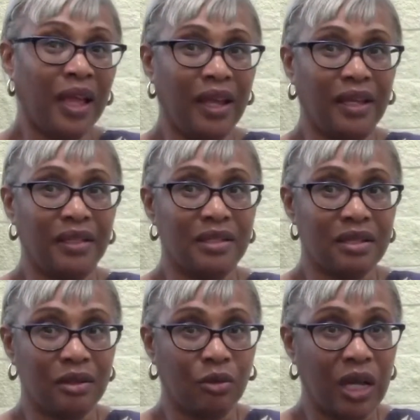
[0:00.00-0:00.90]
And
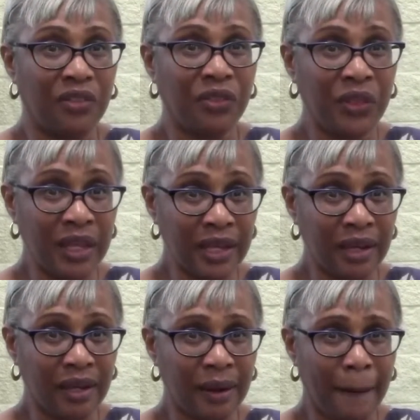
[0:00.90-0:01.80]
so I
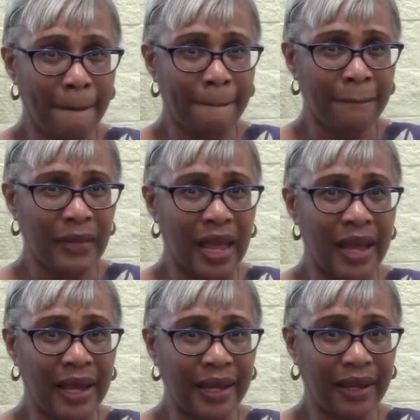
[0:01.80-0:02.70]
think
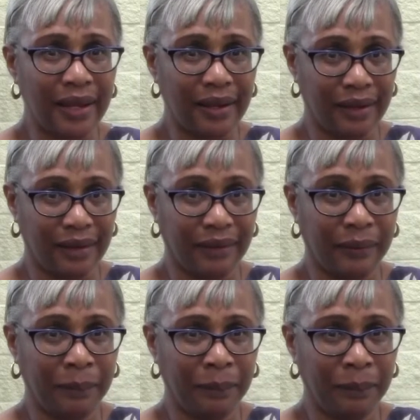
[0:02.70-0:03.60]
I
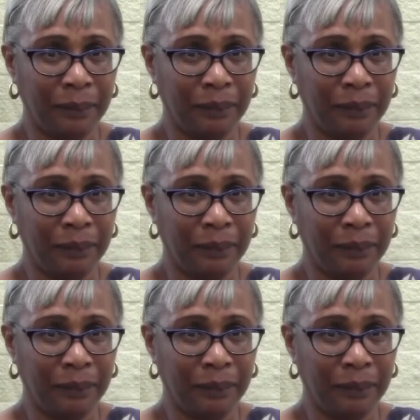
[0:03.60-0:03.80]
am